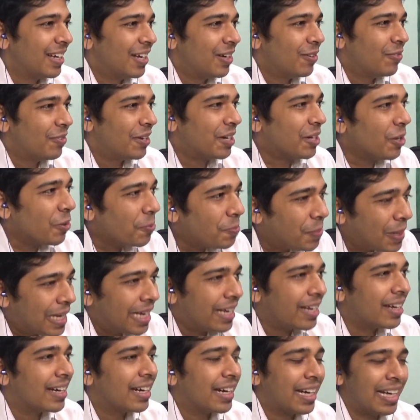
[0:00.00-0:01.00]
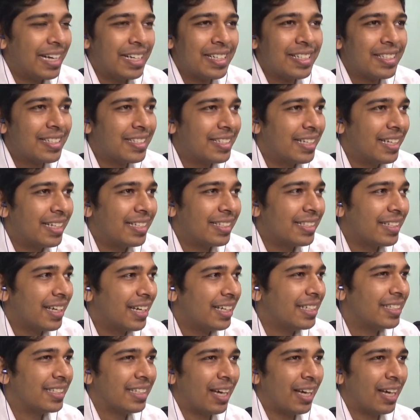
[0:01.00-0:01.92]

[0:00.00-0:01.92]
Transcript: when you're playing against these guys?